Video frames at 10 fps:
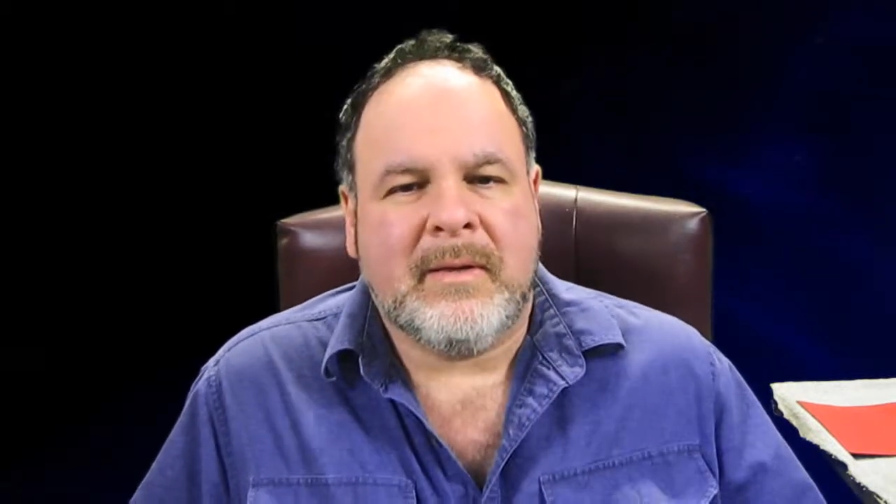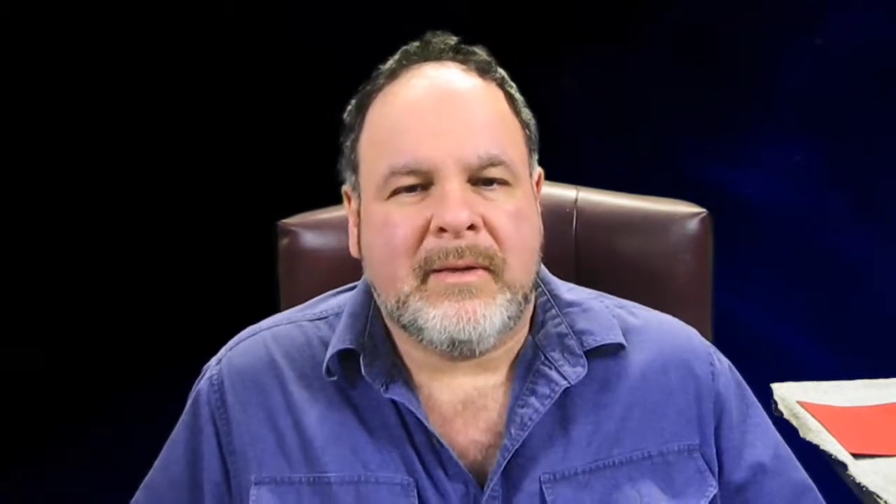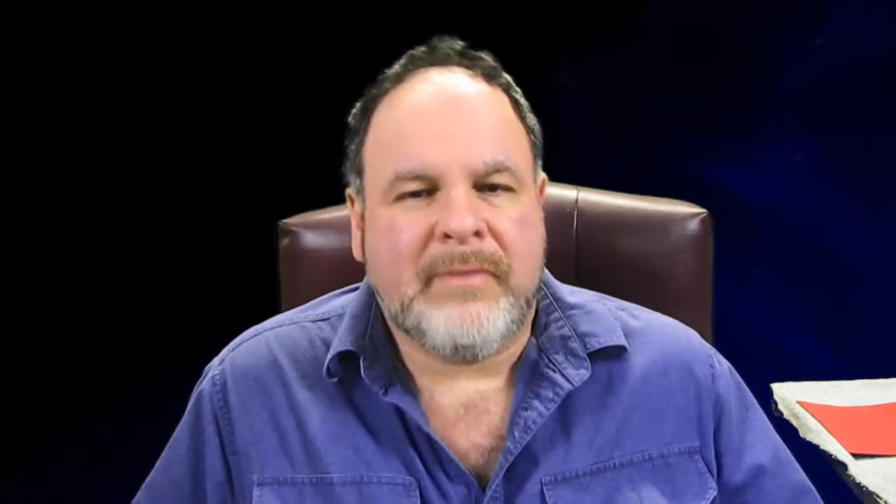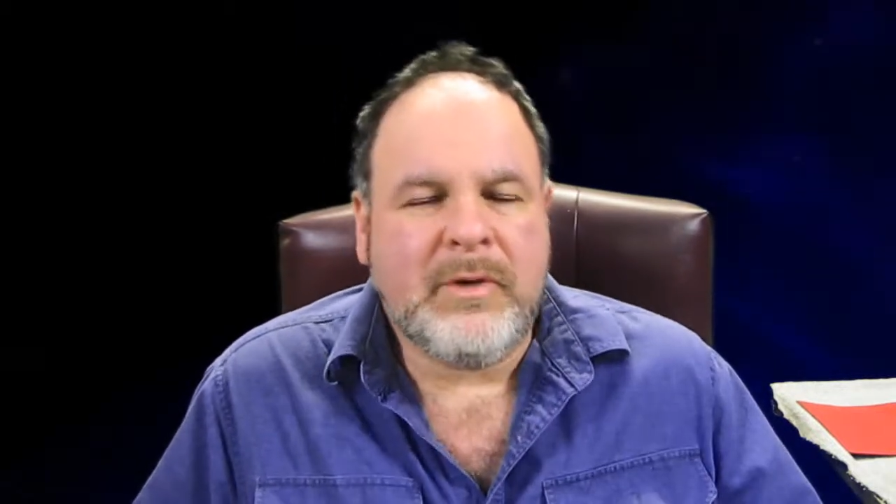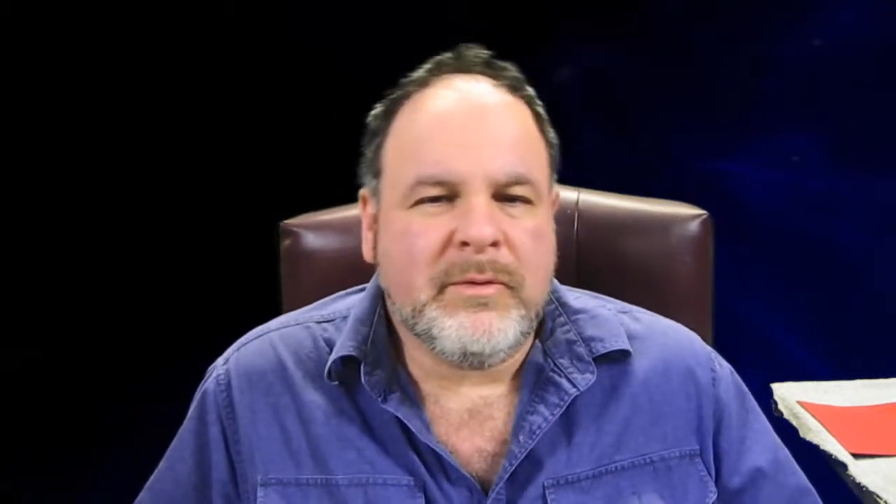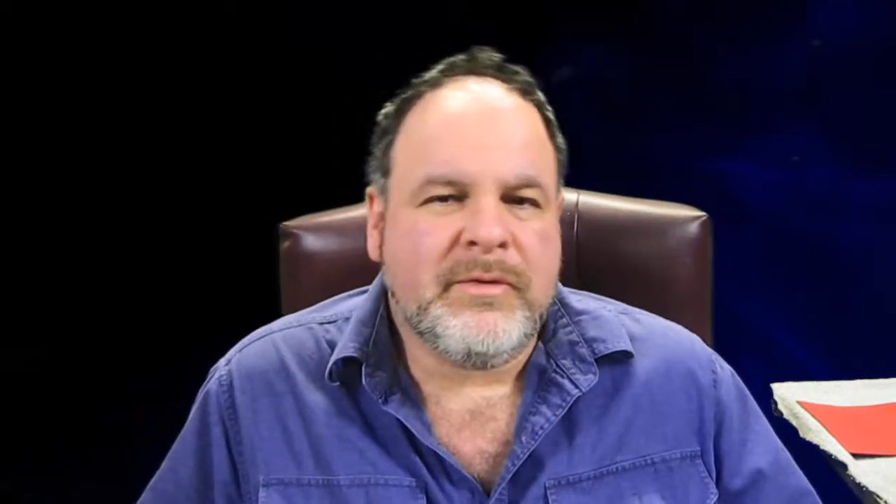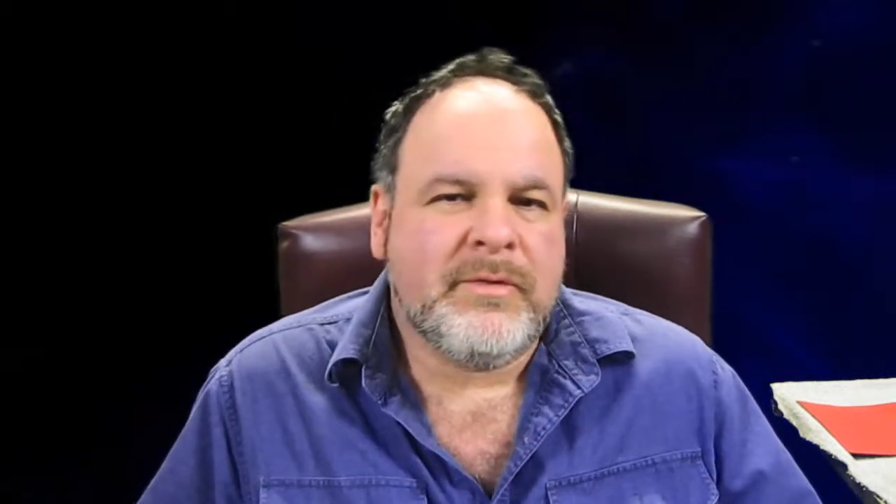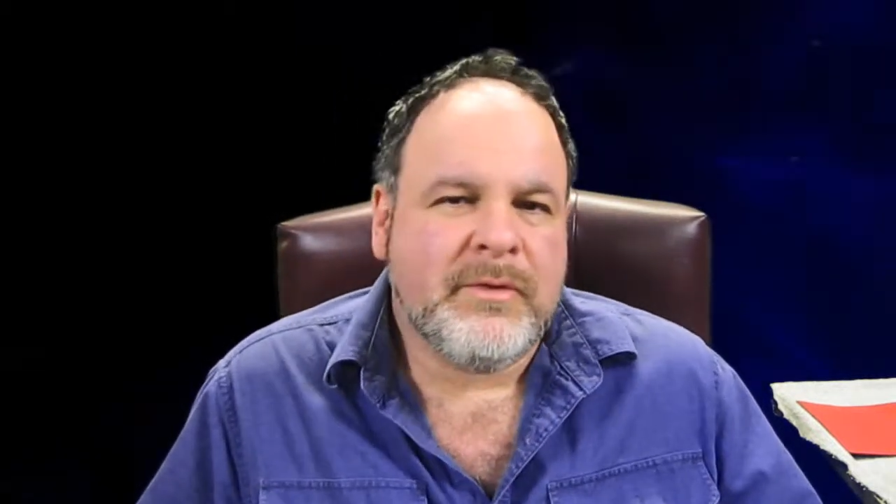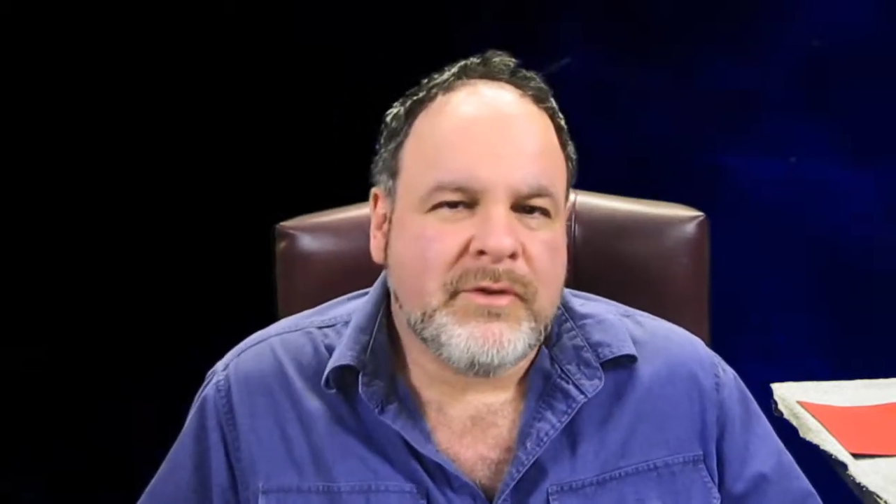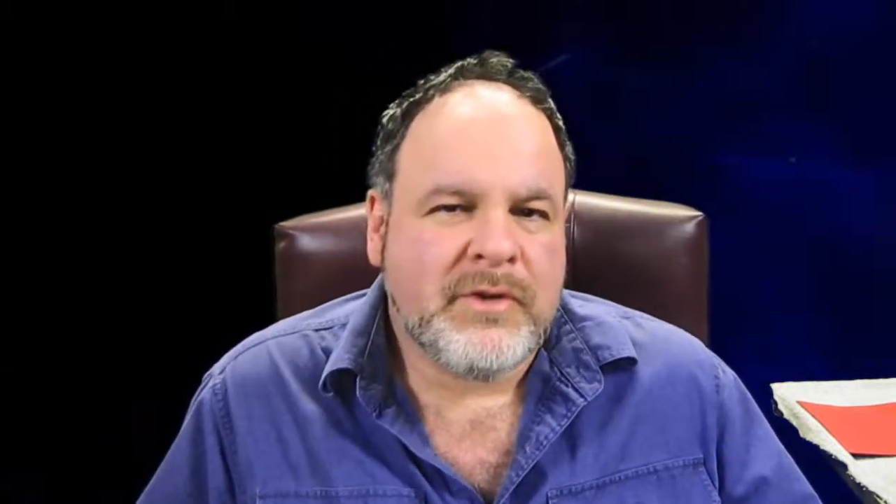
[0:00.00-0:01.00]
if you do a
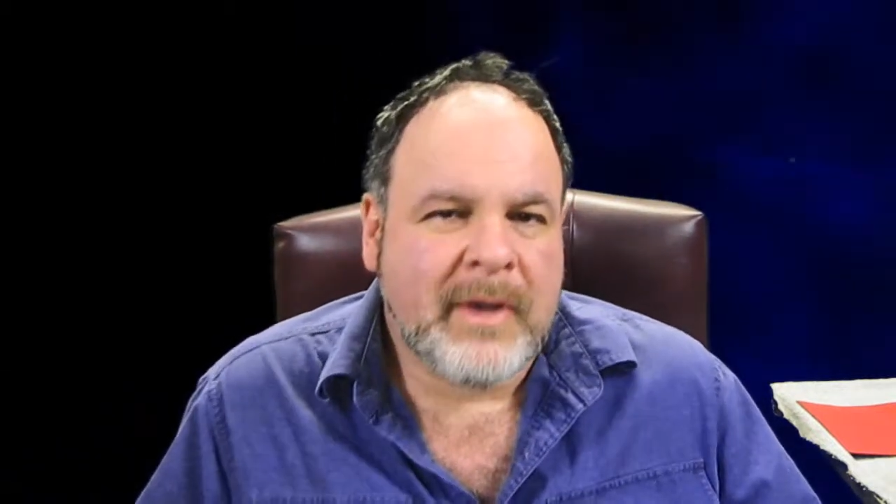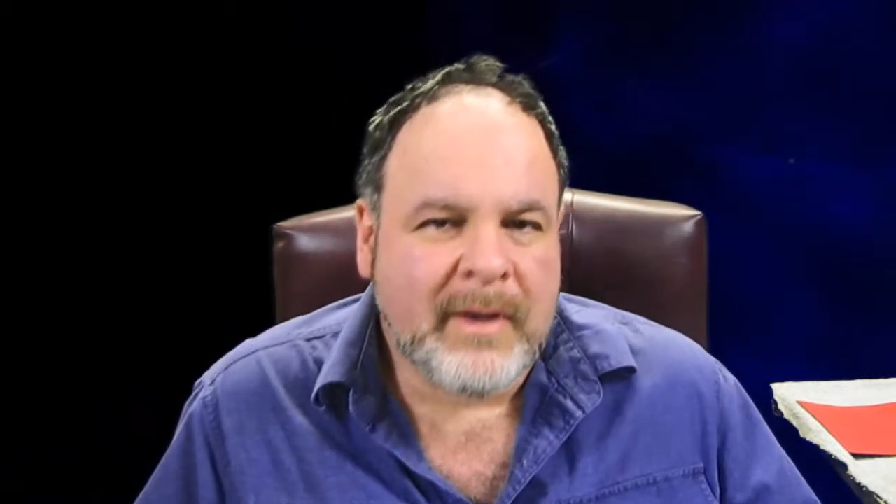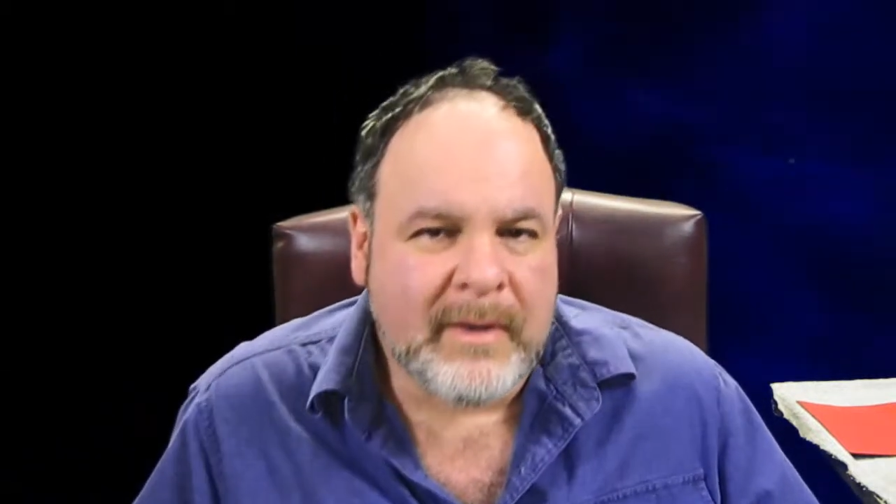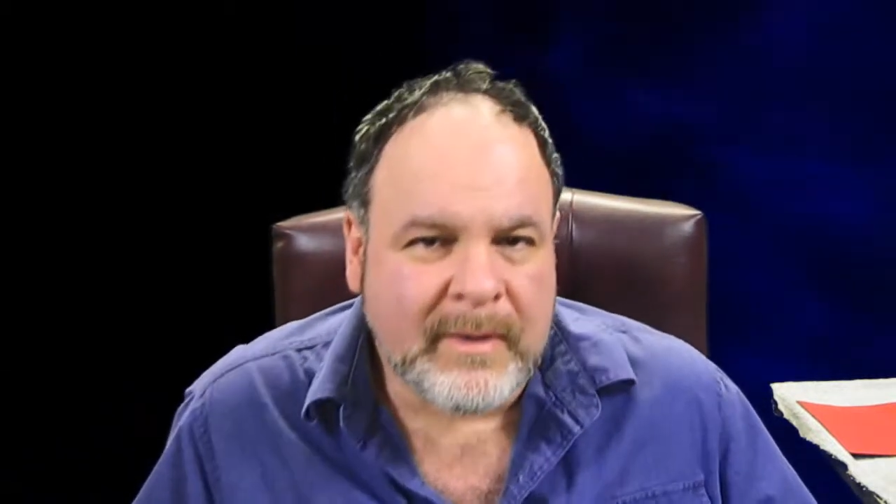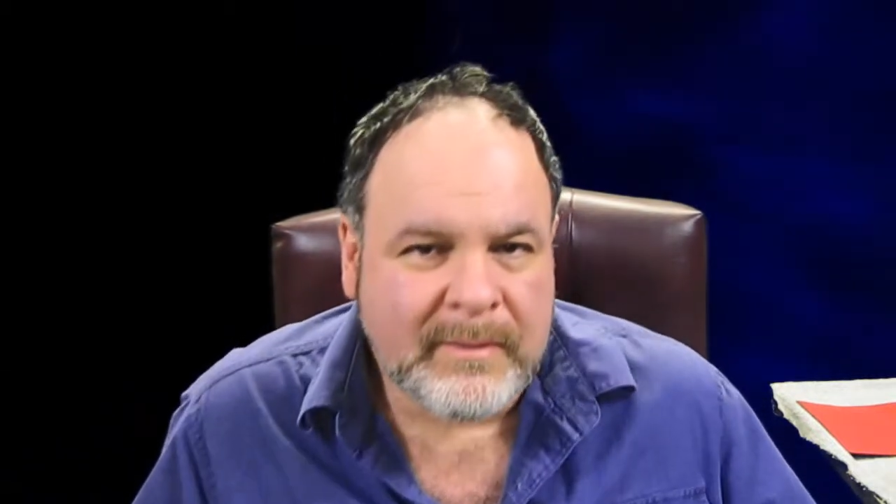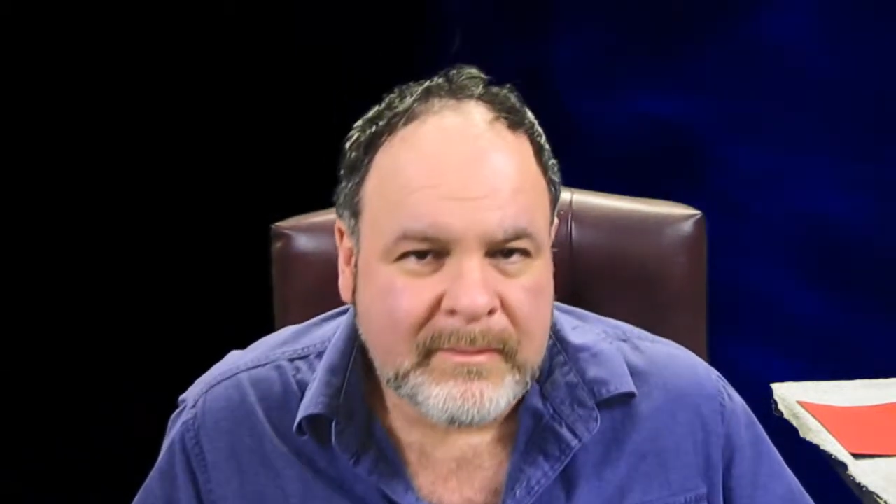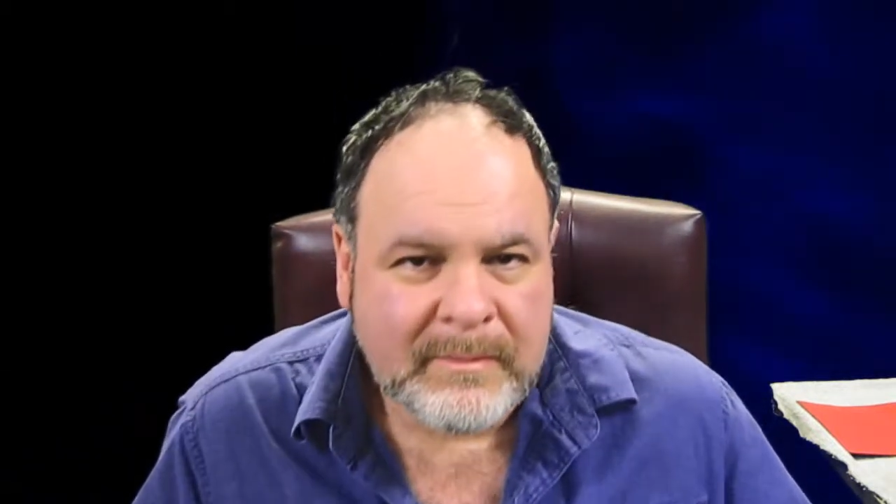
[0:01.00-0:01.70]
search on